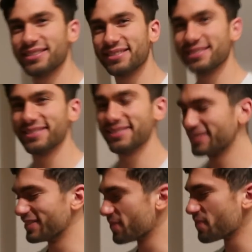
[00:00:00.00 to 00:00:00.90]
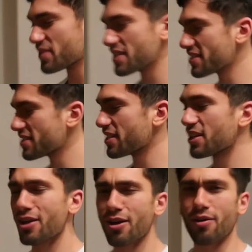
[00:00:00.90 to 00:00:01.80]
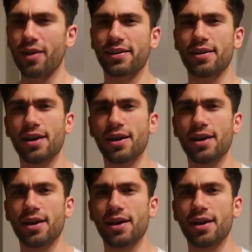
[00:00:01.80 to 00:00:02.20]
Just do it. Just do it.